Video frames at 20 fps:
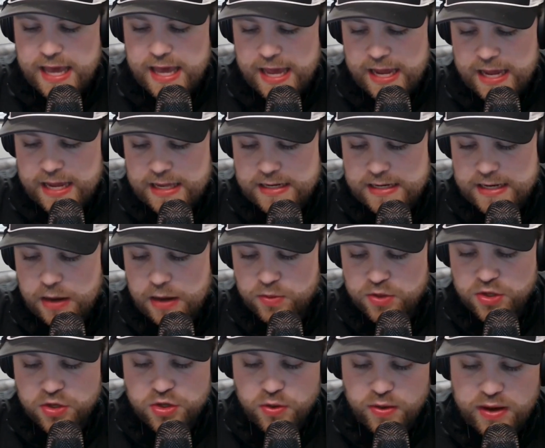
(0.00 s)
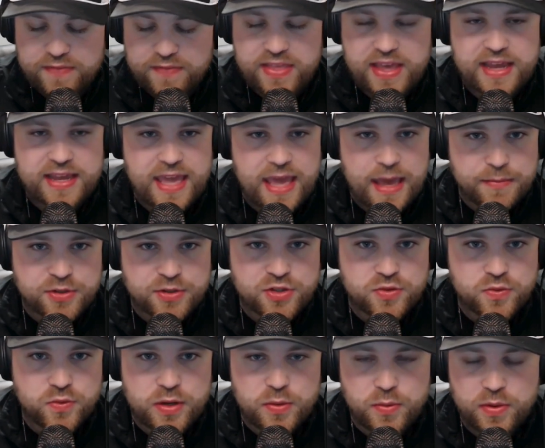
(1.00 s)
And when you don't that
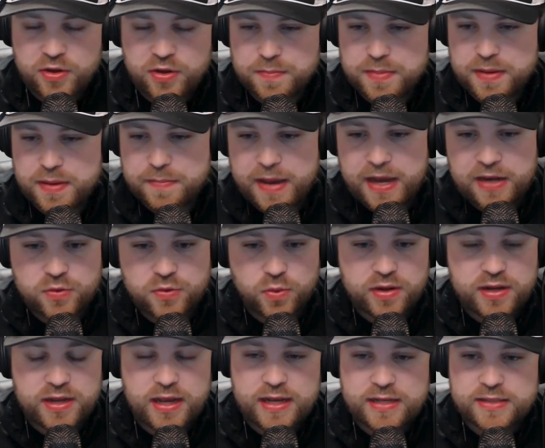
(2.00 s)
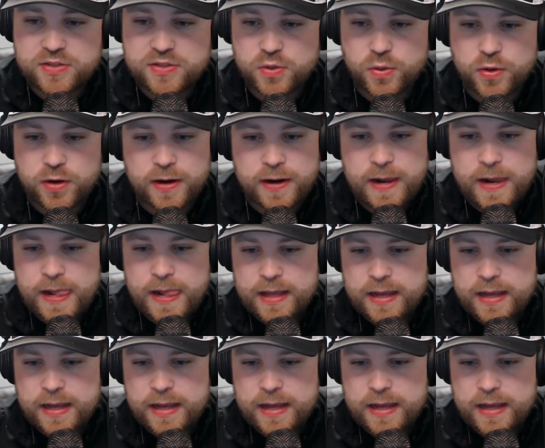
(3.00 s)
chemistry, whether it be backdoor cuts or